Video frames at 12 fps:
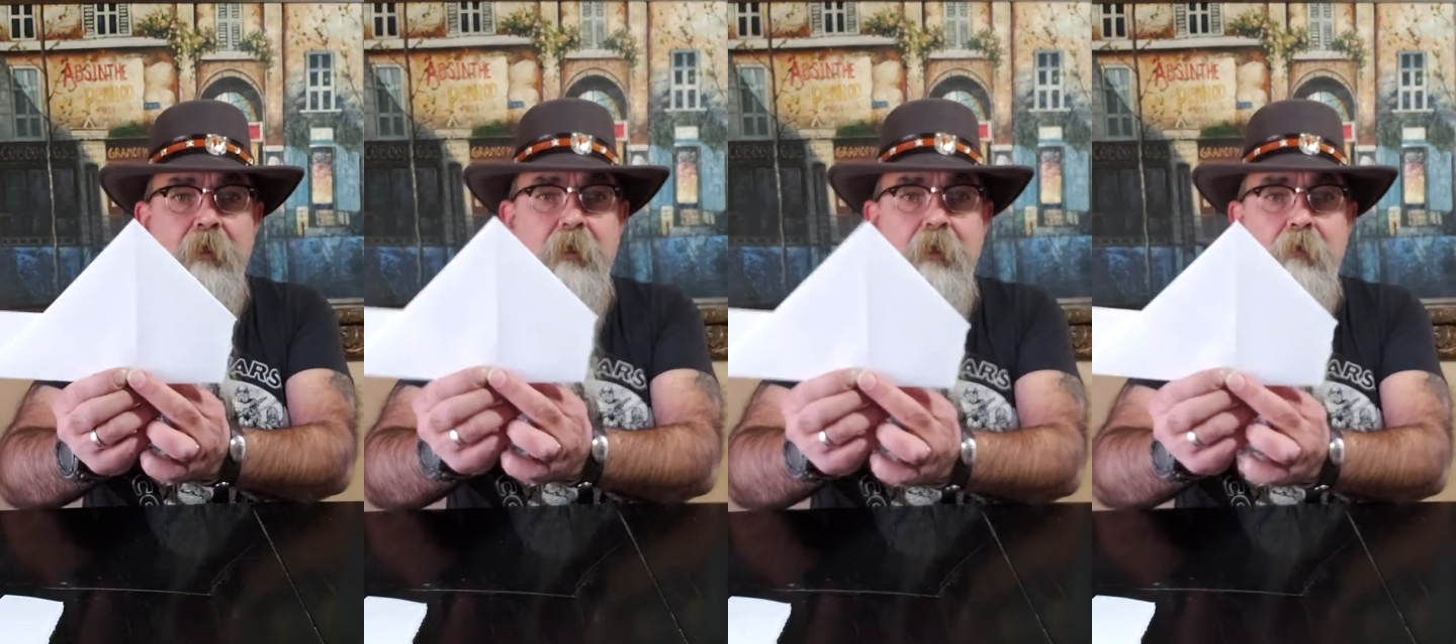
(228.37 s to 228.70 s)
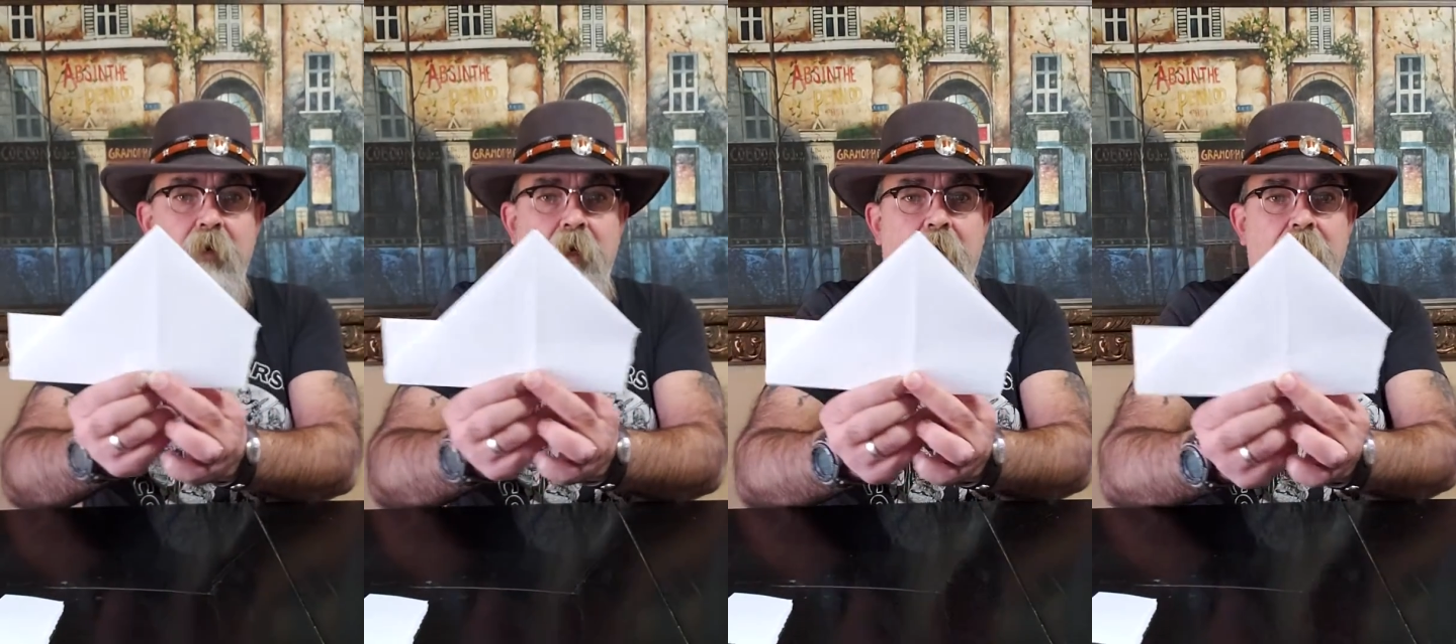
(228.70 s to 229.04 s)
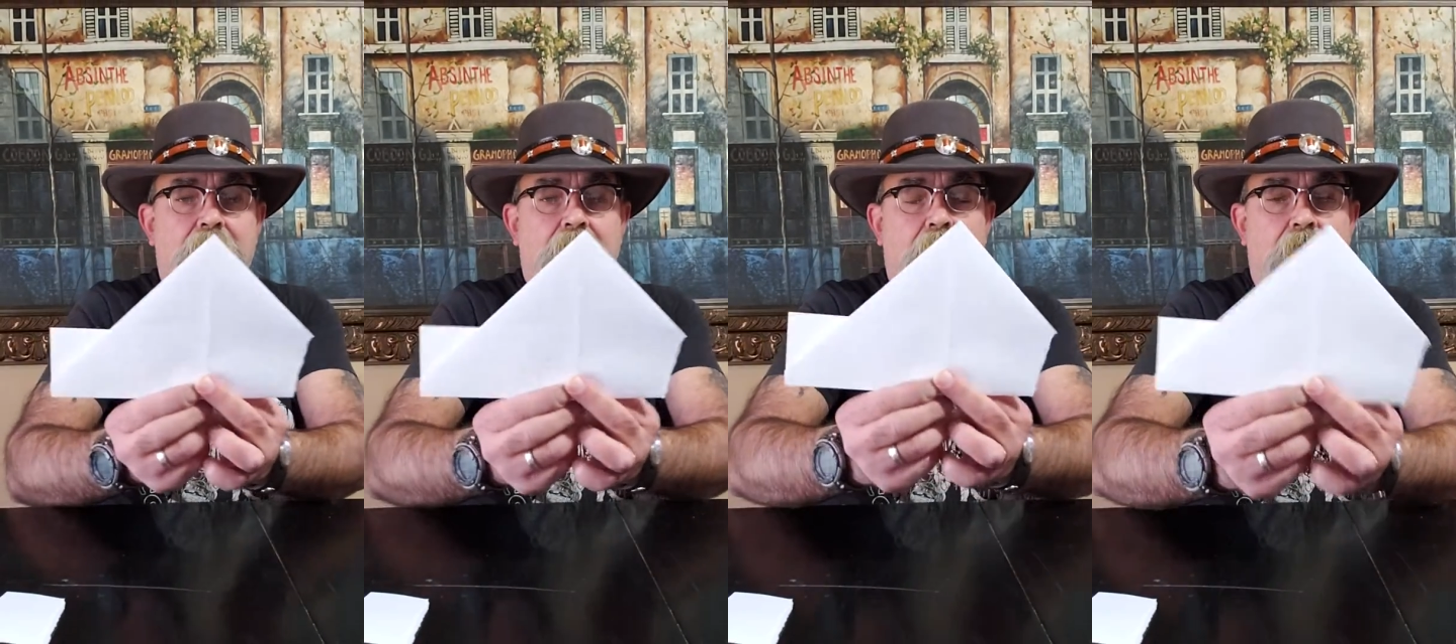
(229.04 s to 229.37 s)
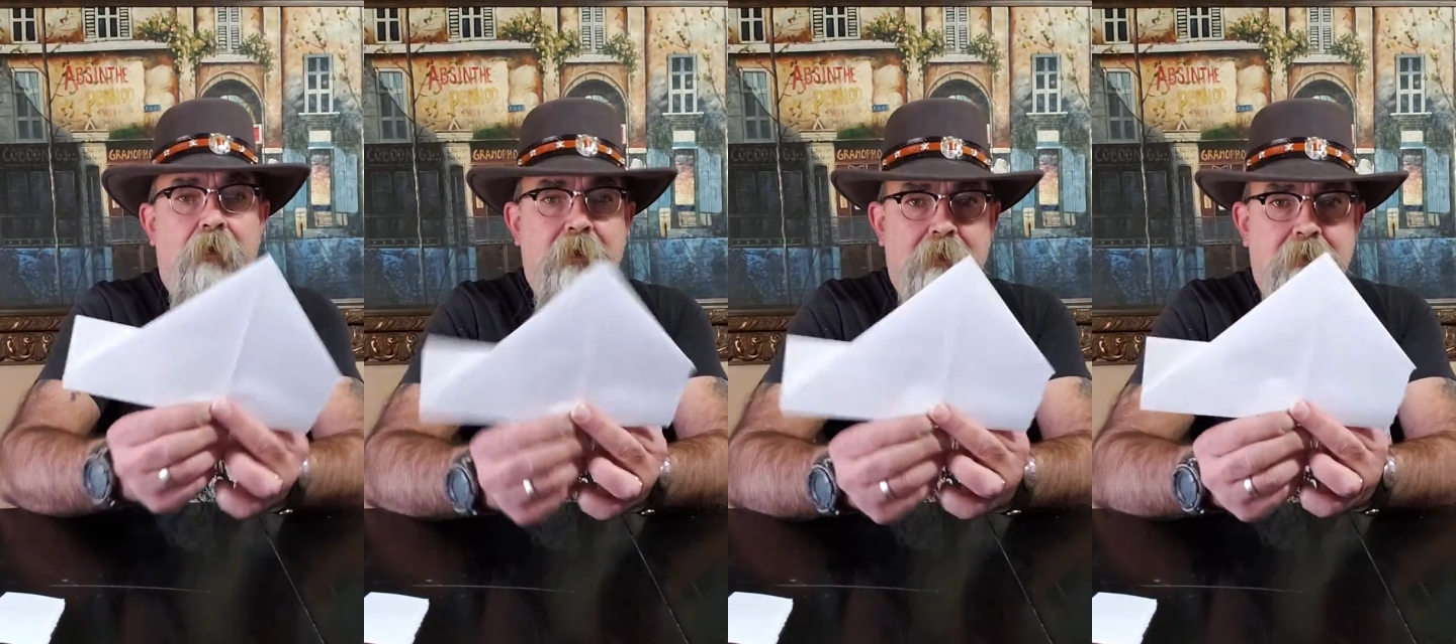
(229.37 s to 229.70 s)
And while they're
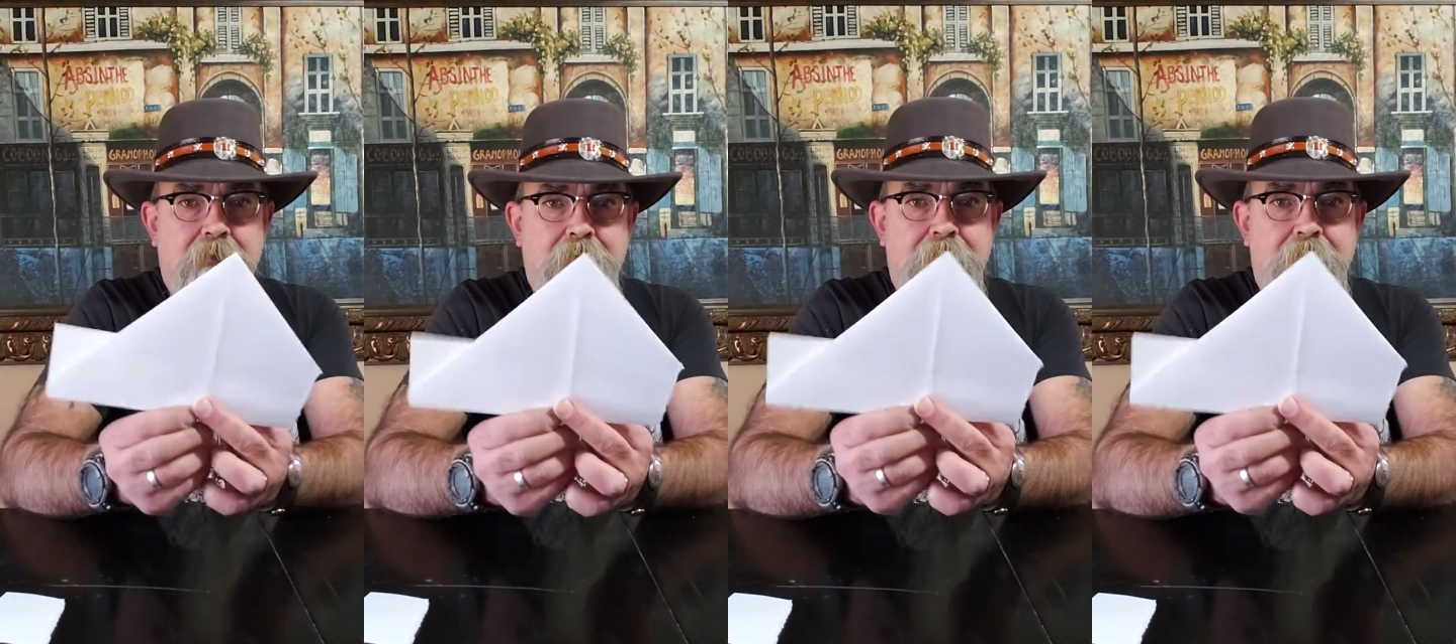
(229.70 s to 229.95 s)
going,